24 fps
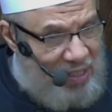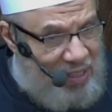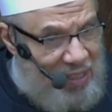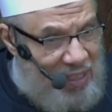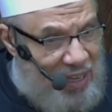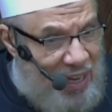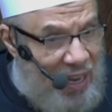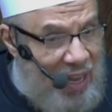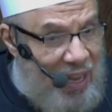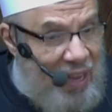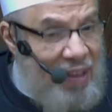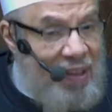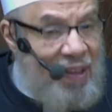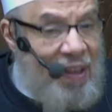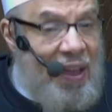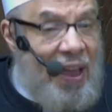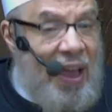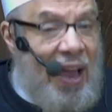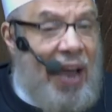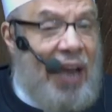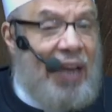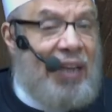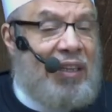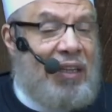It was
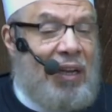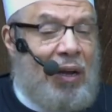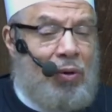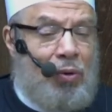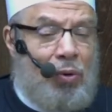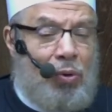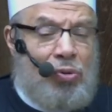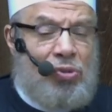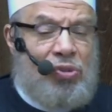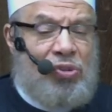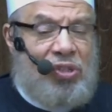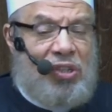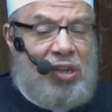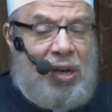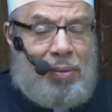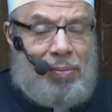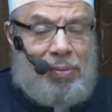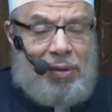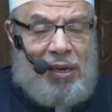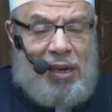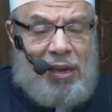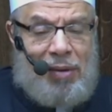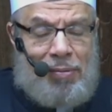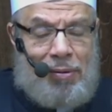authenticated in the
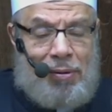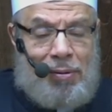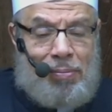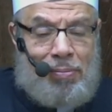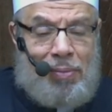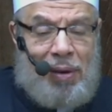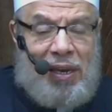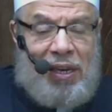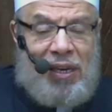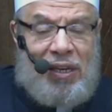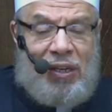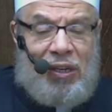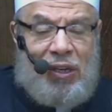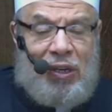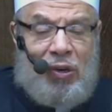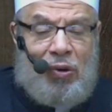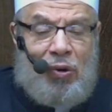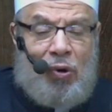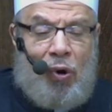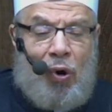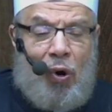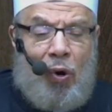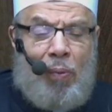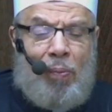hadith that he was
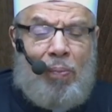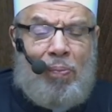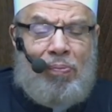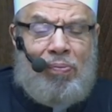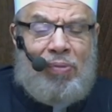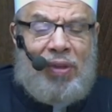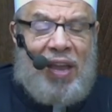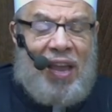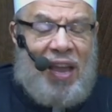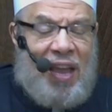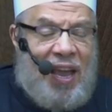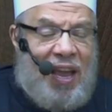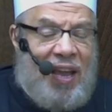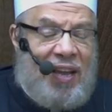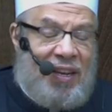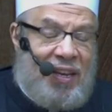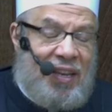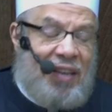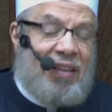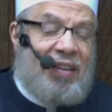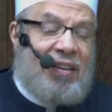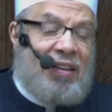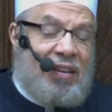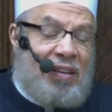descended from
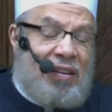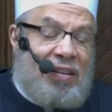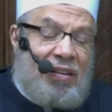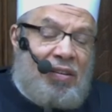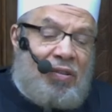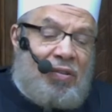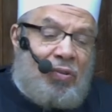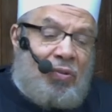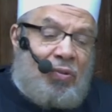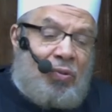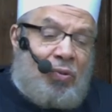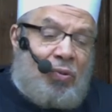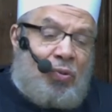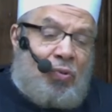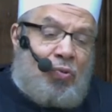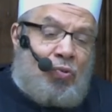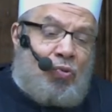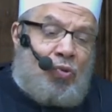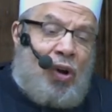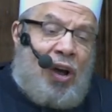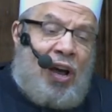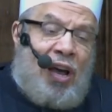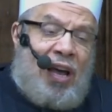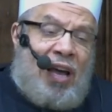the house
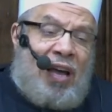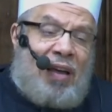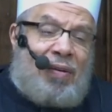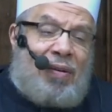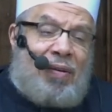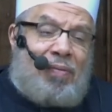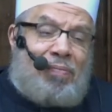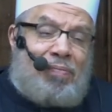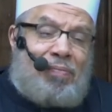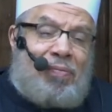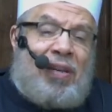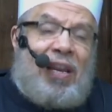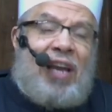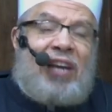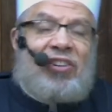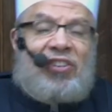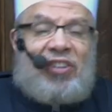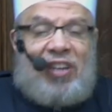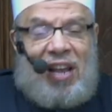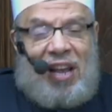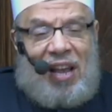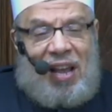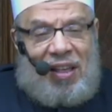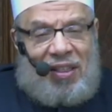of Umm Hani.
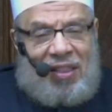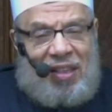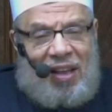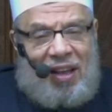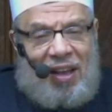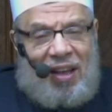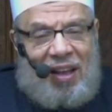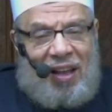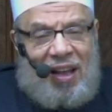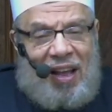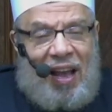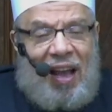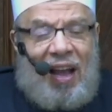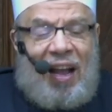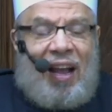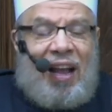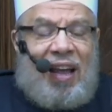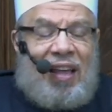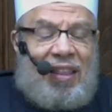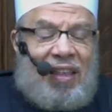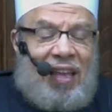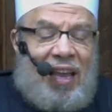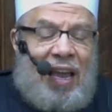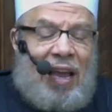
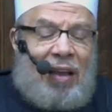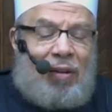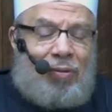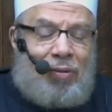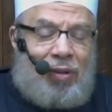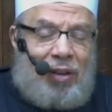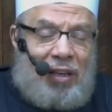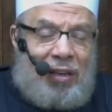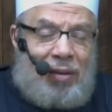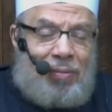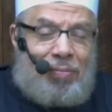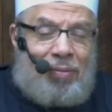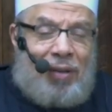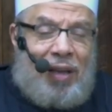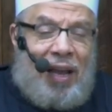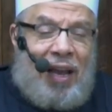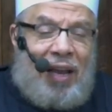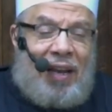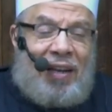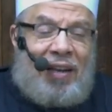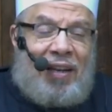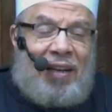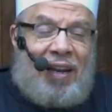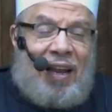And that's why the
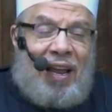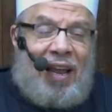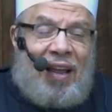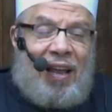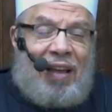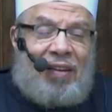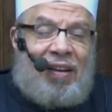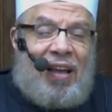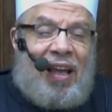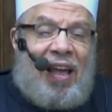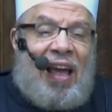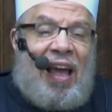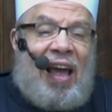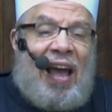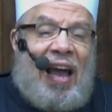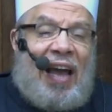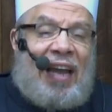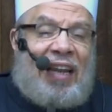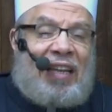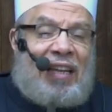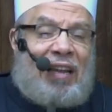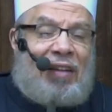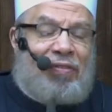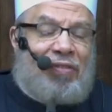scholars said
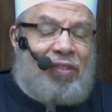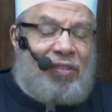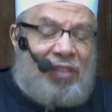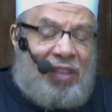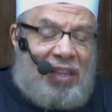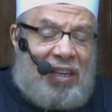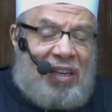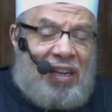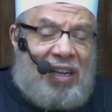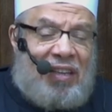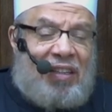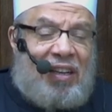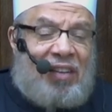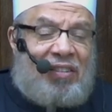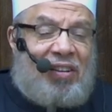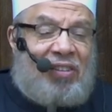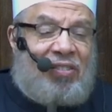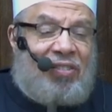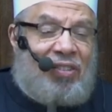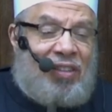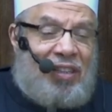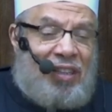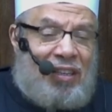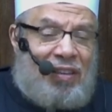that
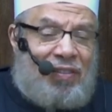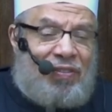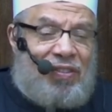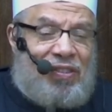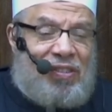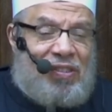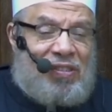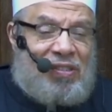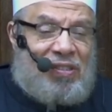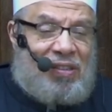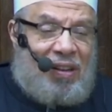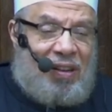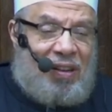the